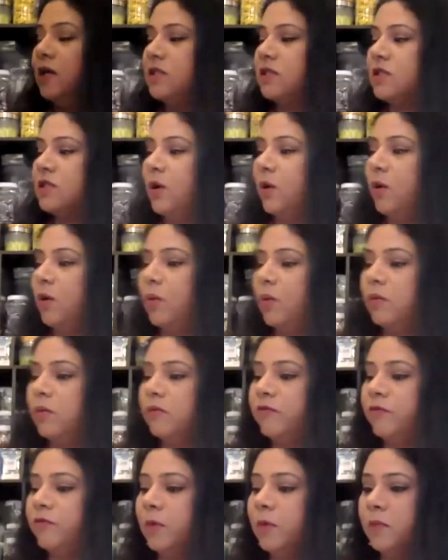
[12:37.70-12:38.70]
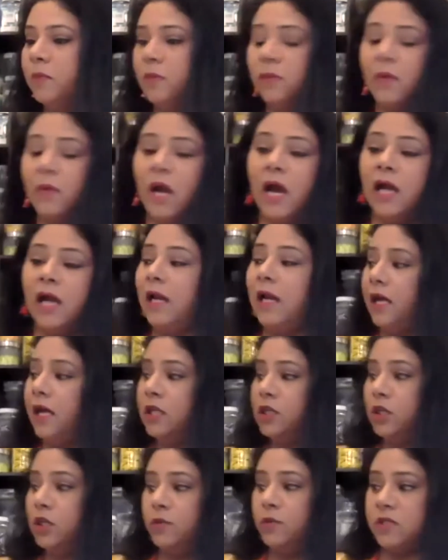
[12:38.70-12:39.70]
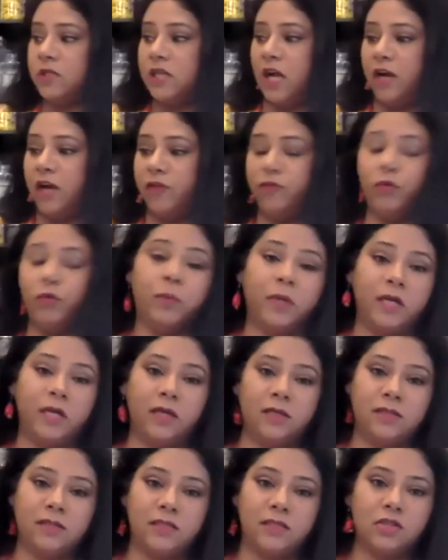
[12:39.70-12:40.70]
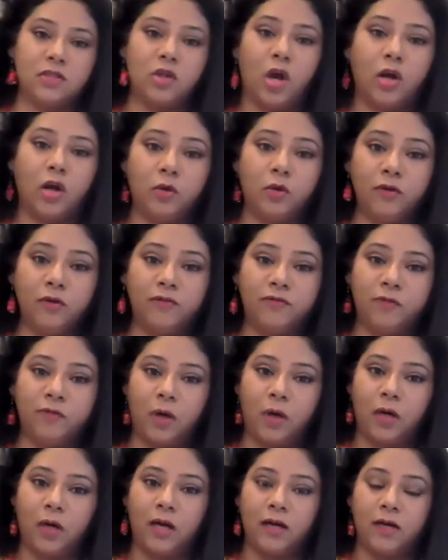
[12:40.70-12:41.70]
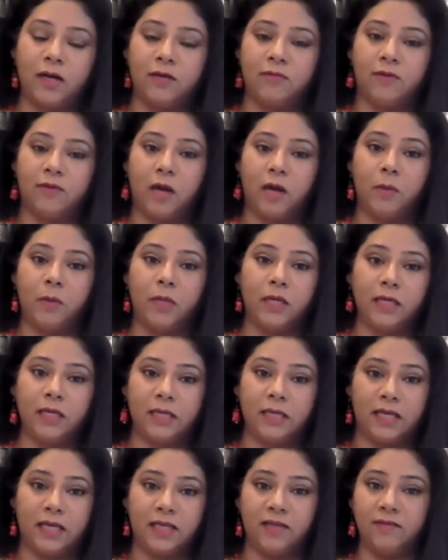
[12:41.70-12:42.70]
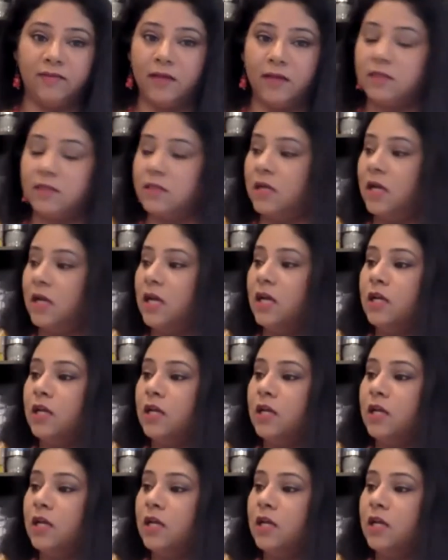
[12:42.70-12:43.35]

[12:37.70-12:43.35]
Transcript: So I like to use styrofoam because it's not good for our environment in any ways.